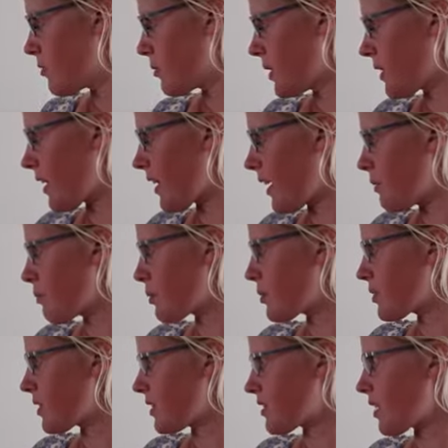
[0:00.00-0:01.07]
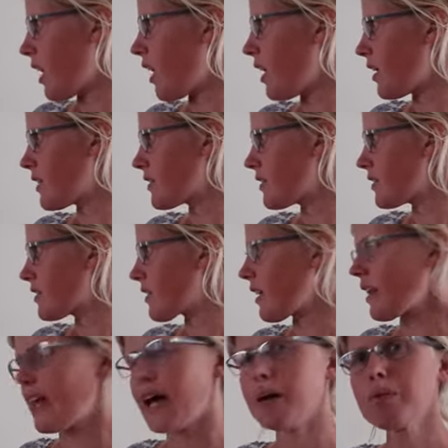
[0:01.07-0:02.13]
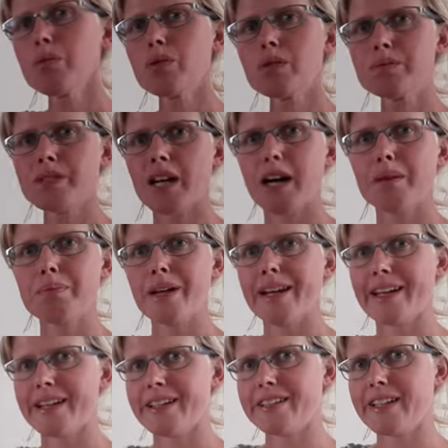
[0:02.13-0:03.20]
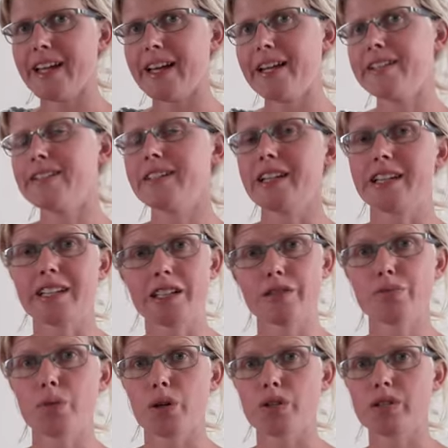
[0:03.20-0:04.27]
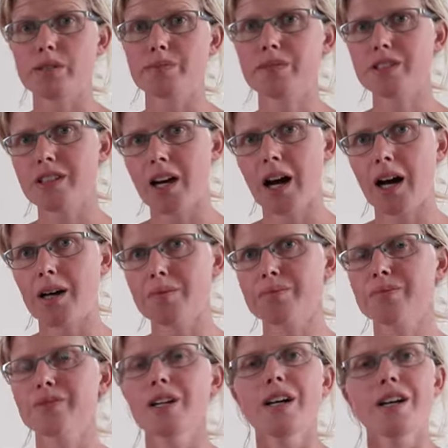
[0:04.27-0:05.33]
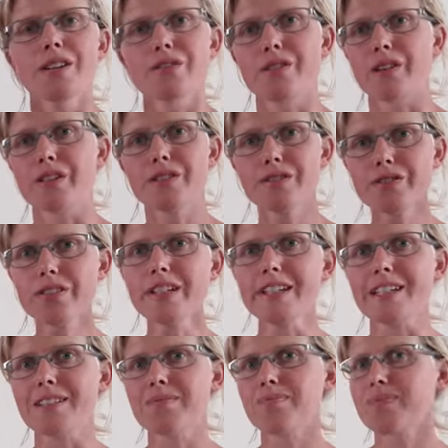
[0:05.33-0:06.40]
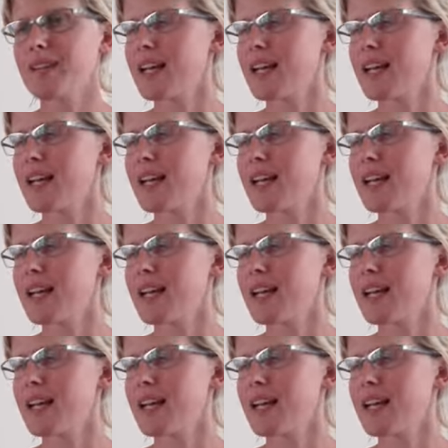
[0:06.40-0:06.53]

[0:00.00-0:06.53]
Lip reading: the light bulb is on, the lamp warms up, and then the negative protons come running free.